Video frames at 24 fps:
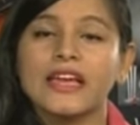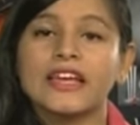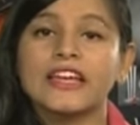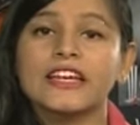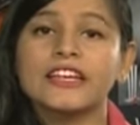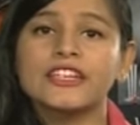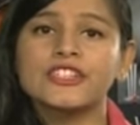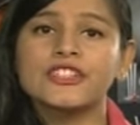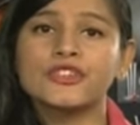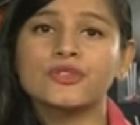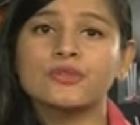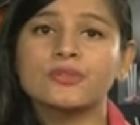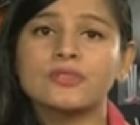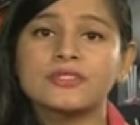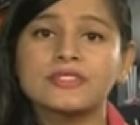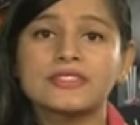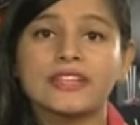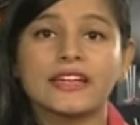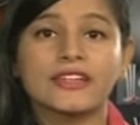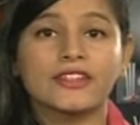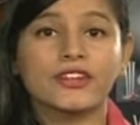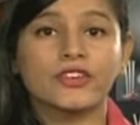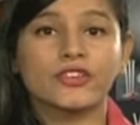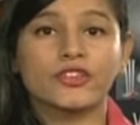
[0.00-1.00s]
issues
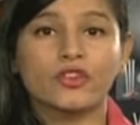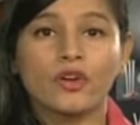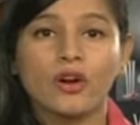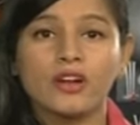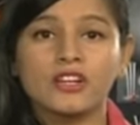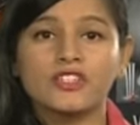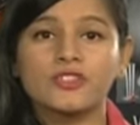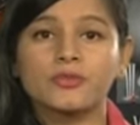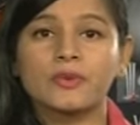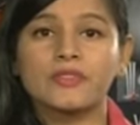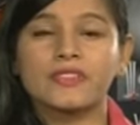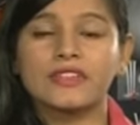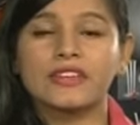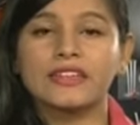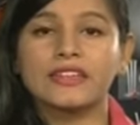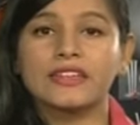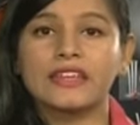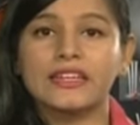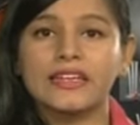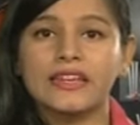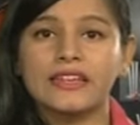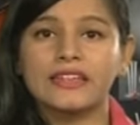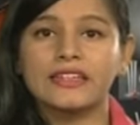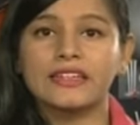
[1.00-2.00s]
that are not within
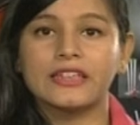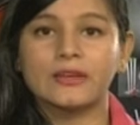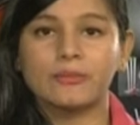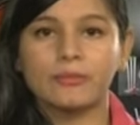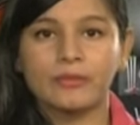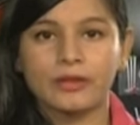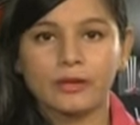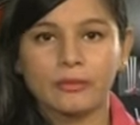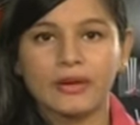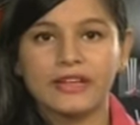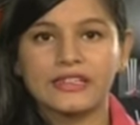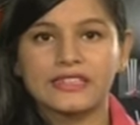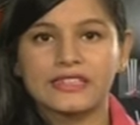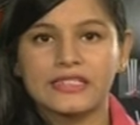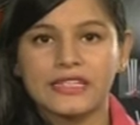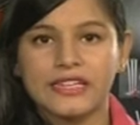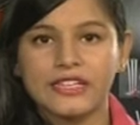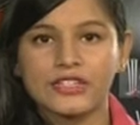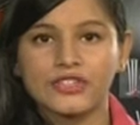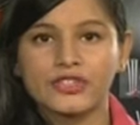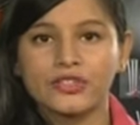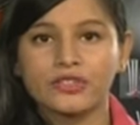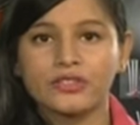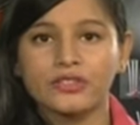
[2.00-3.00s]
legal
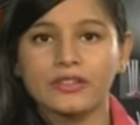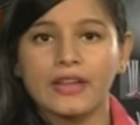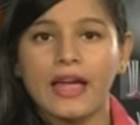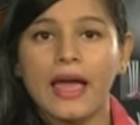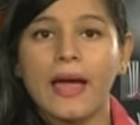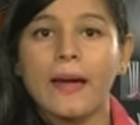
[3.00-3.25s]
implementation